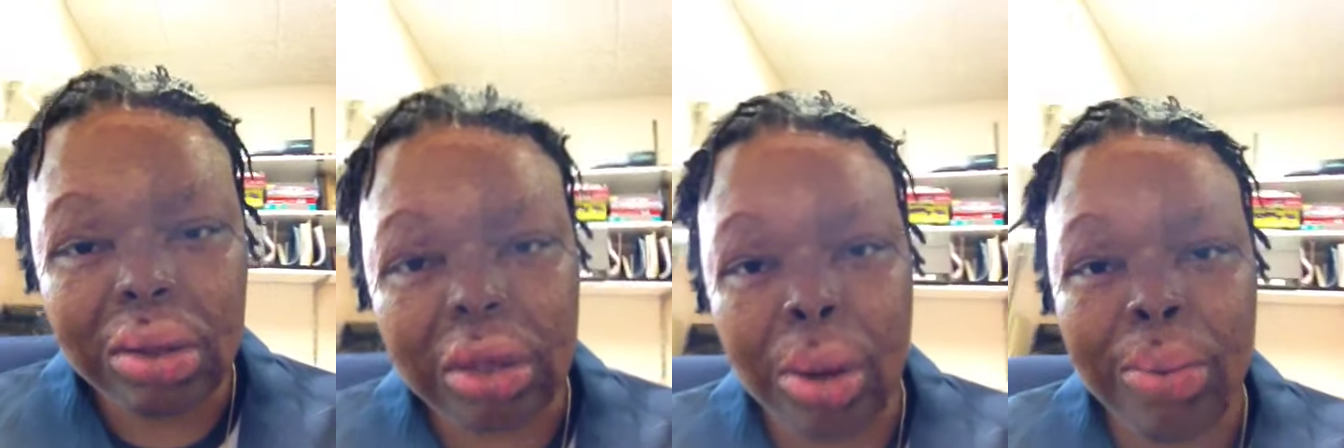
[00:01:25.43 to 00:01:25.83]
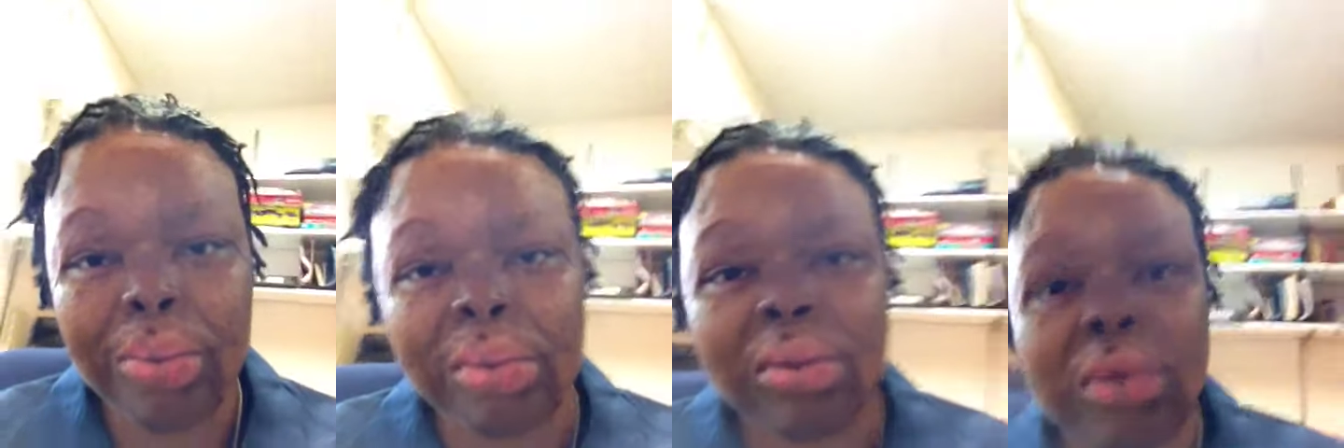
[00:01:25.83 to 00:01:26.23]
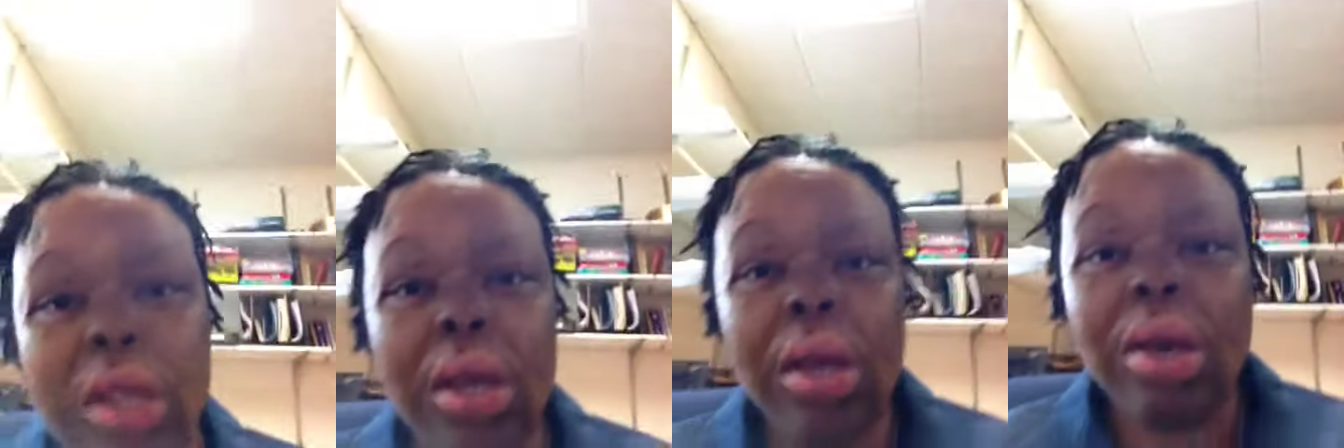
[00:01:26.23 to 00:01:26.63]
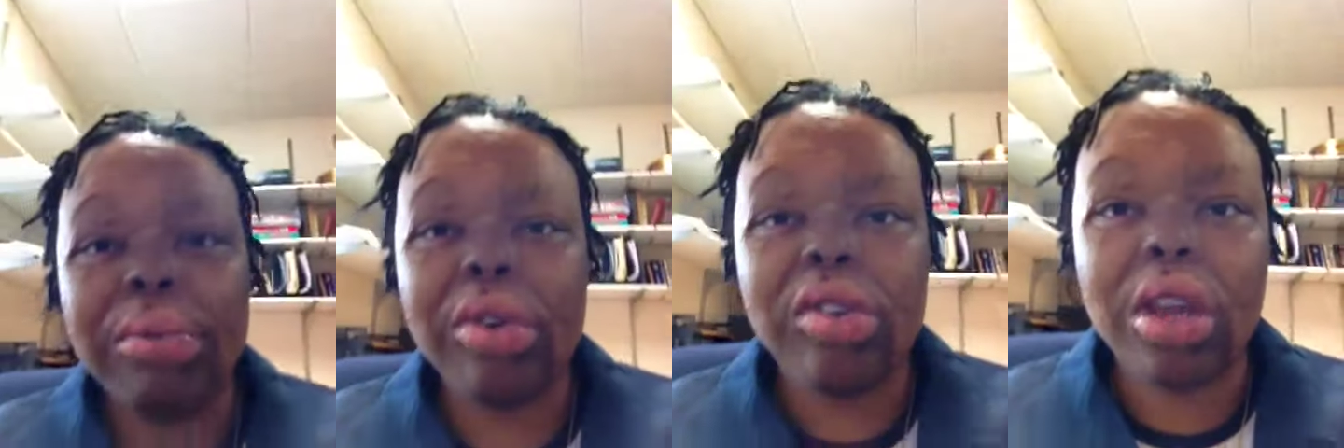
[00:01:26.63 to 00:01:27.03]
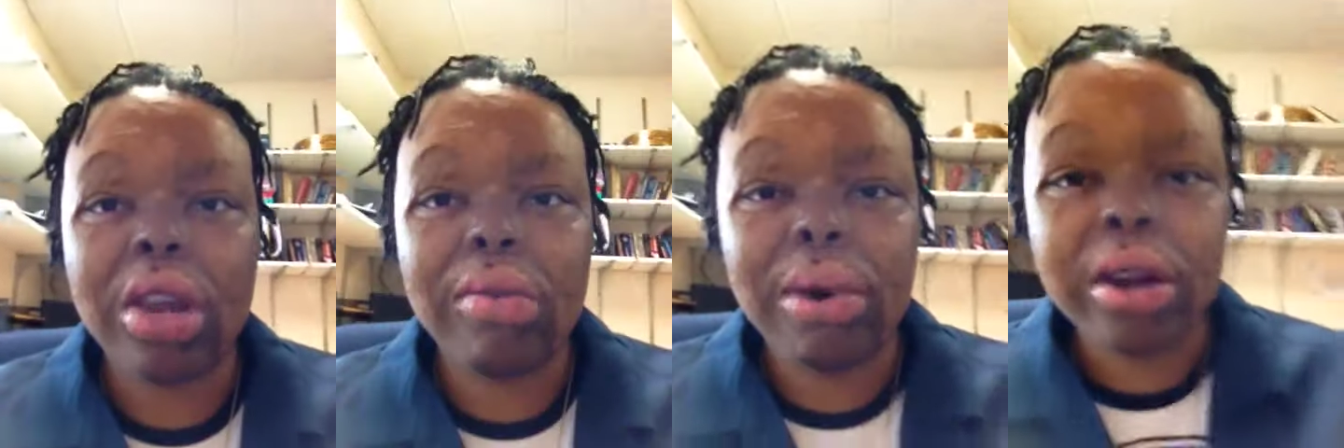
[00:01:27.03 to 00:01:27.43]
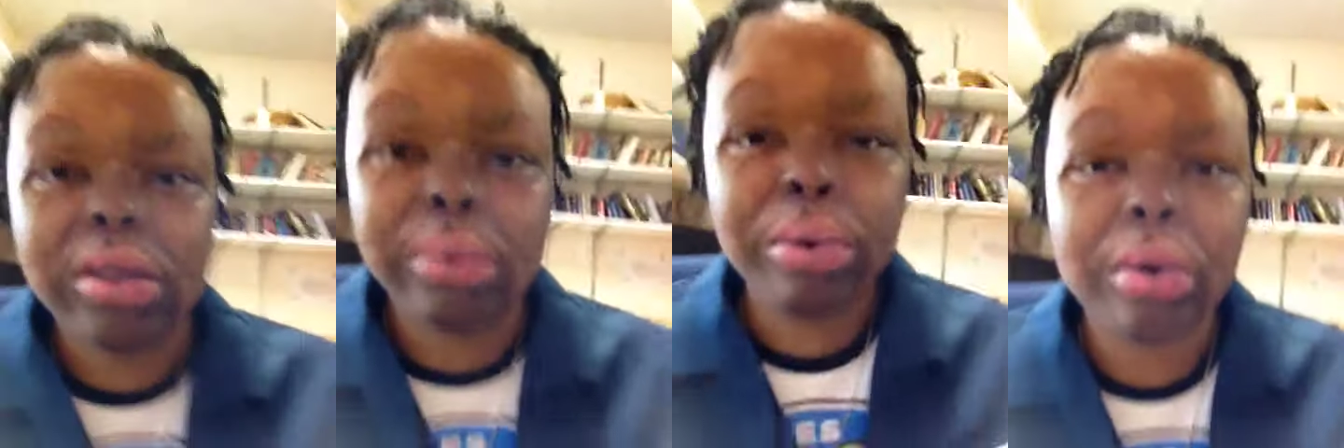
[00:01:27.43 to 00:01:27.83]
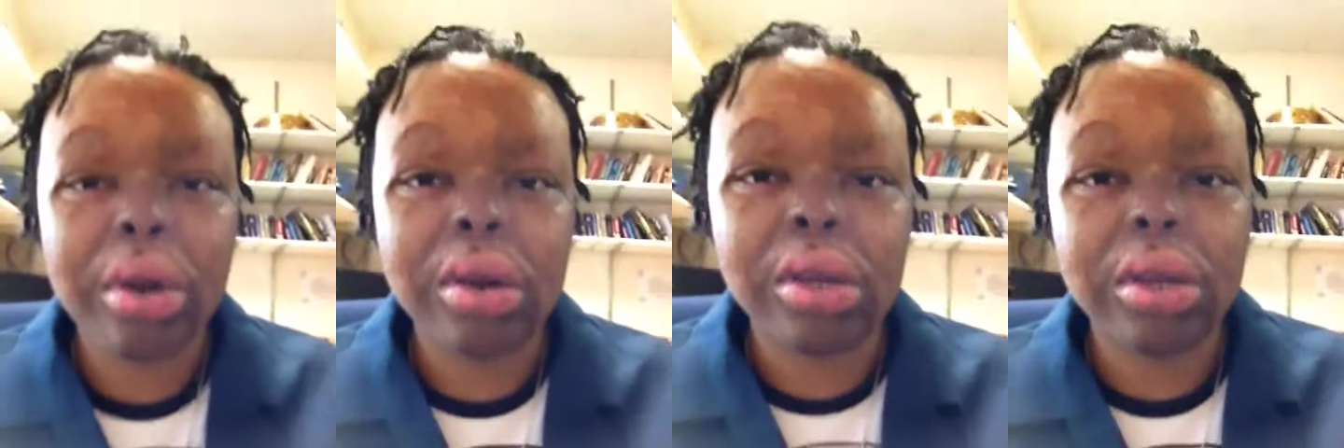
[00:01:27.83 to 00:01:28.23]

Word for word: So appreciate everybody's support.